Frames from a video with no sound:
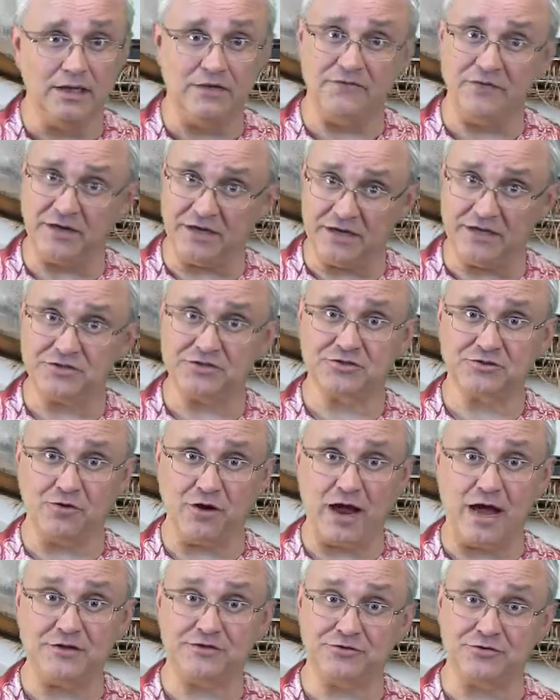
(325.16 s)
If it gets
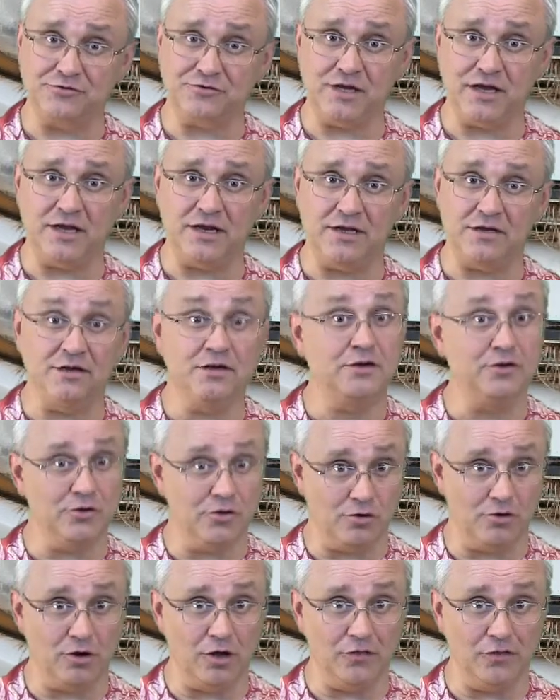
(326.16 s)
scratched or dented,
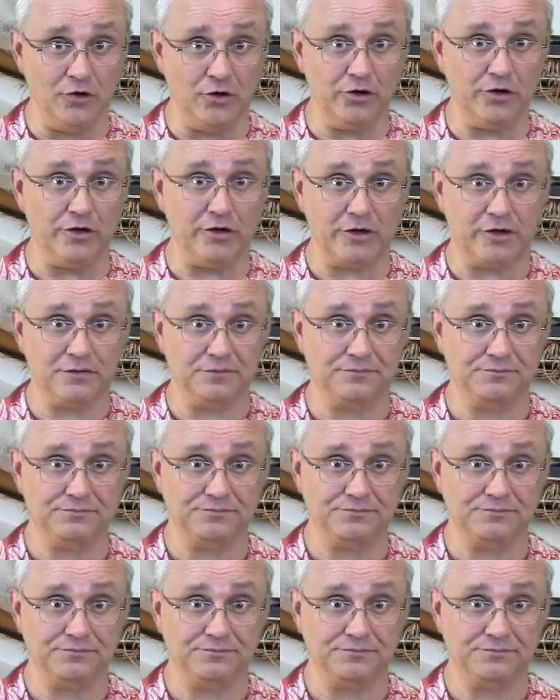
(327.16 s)
you're on the hook.